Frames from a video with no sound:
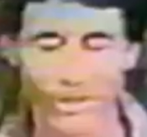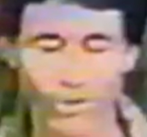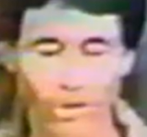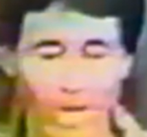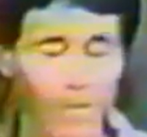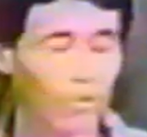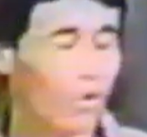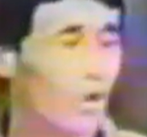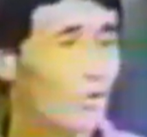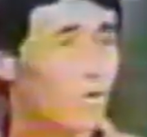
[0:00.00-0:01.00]
Tonight we're
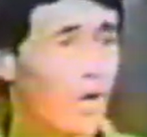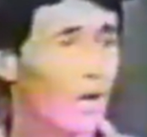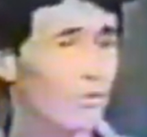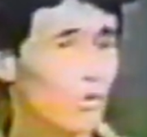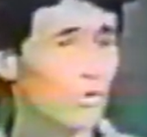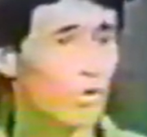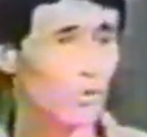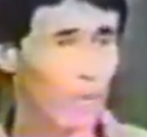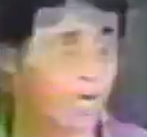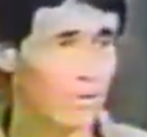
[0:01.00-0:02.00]
honored to have Eustace
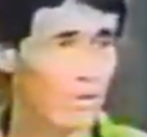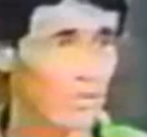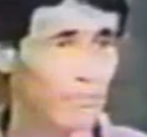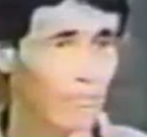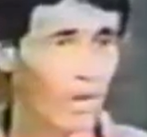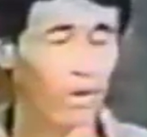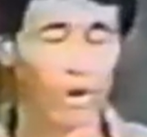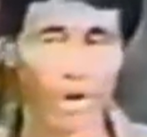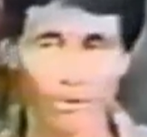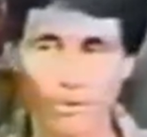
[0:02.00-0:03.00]
Mullins, an
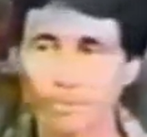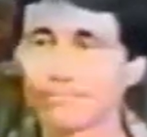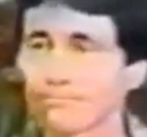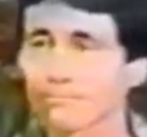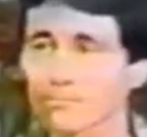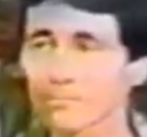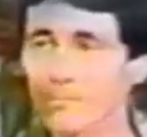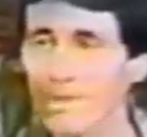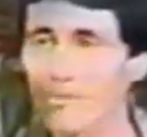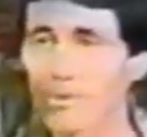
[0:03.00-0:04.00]
author
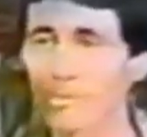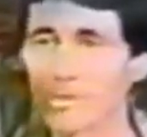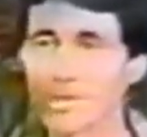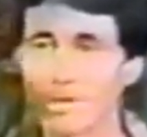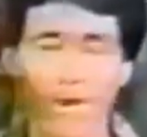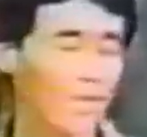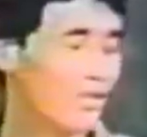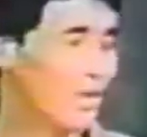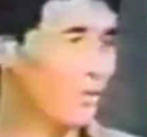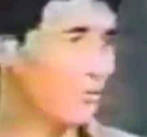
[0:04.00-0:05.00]
from the grand
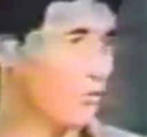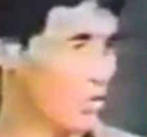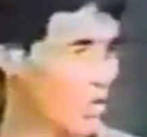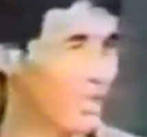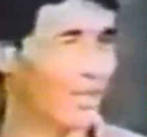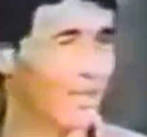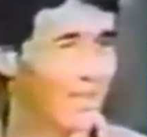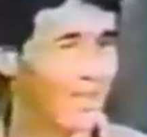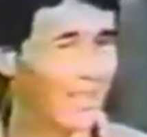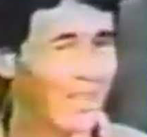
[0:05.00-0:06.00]
state of Virginia.
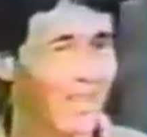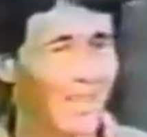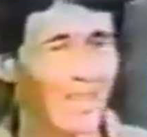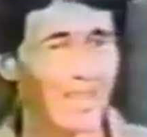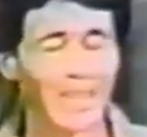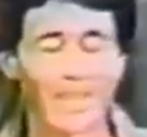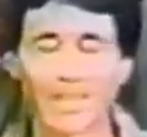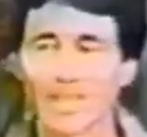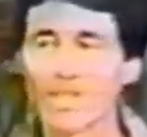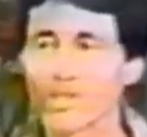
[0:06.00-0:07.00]

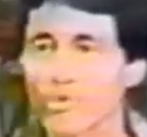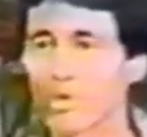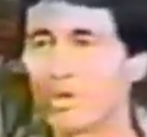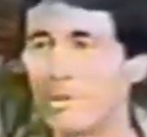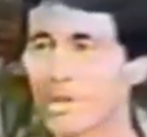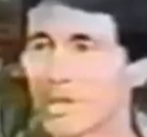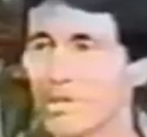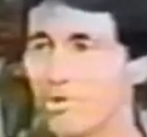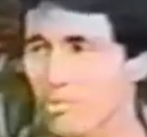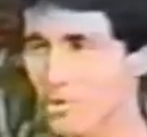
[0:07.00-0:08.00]
And he has written
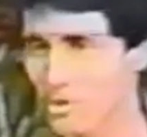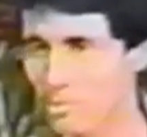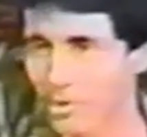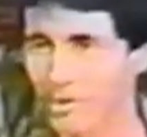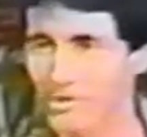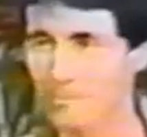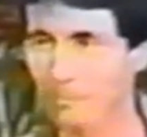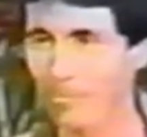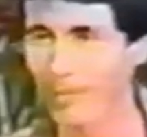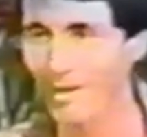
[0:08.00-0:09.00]
numerous books.
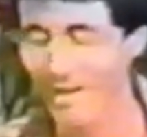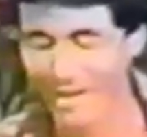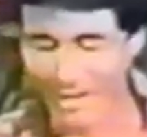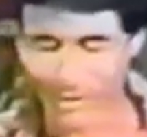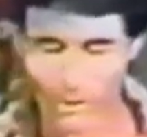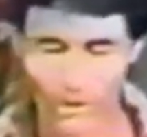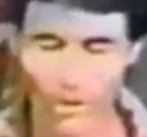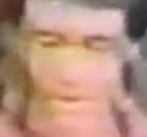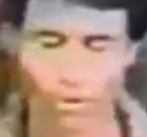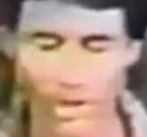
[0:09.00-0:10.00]
And this is
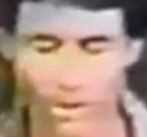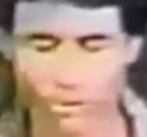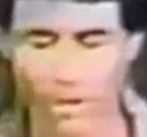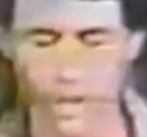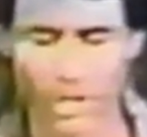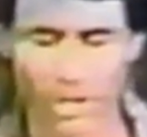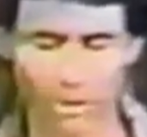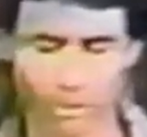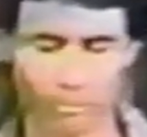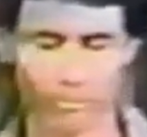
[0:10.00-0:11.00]
such a great introduction
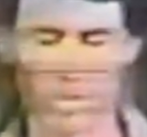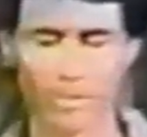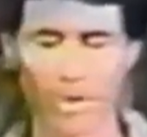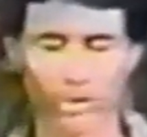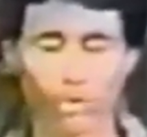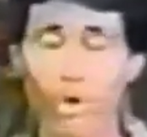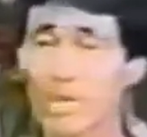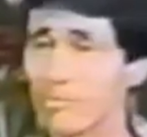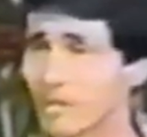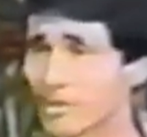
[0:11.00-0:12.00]
here. It runs about
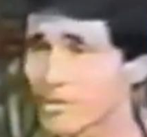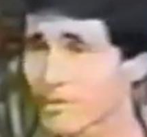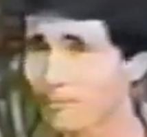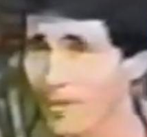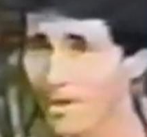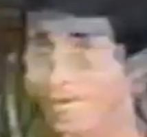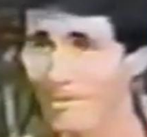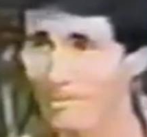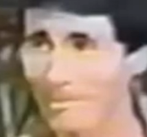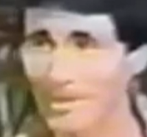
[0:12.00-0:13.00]
20 minutes.
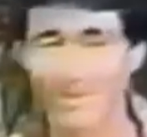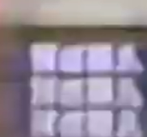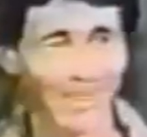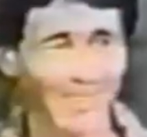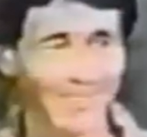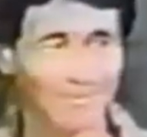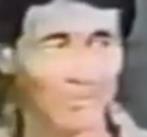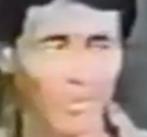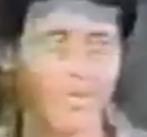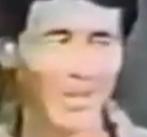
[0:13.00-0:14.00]
But uh,
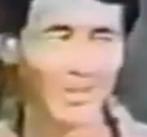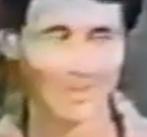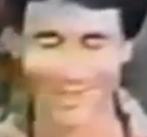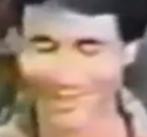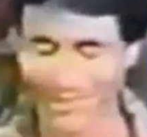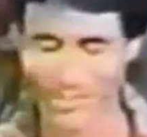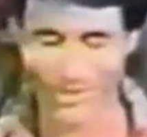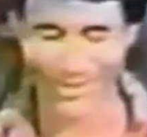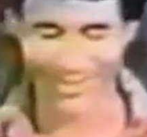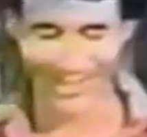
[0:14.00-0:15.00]
we'll make it a little
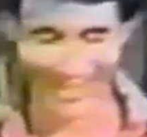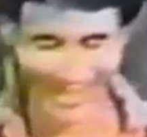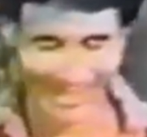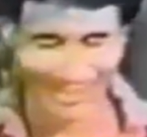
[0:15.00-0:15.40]
shorter than that.